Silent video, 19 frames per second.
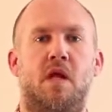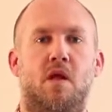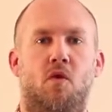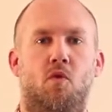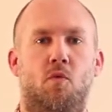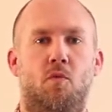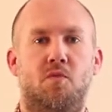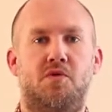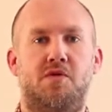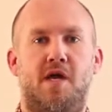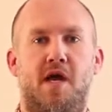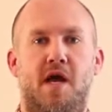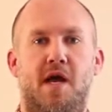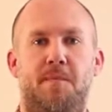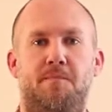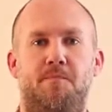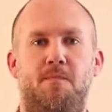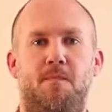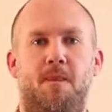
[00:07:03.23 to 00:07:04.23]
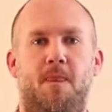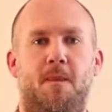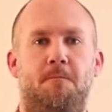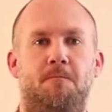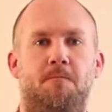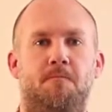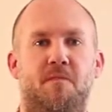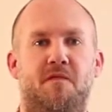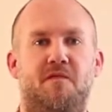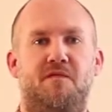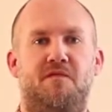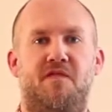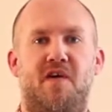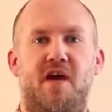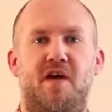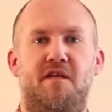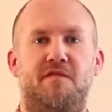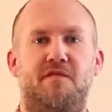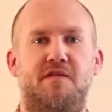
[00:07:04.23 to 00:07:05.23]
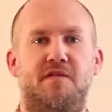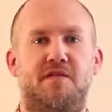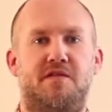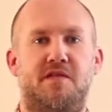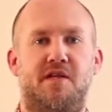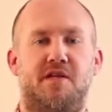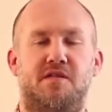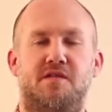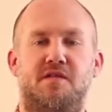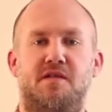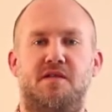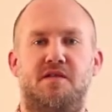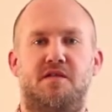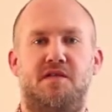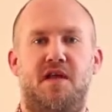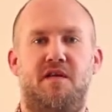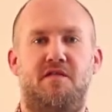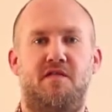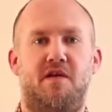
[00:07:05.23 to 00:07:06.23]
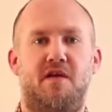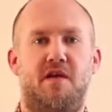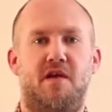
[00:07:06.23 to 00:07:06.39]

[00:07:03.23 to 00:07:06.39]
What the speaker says: One more time. 5, 6, 7,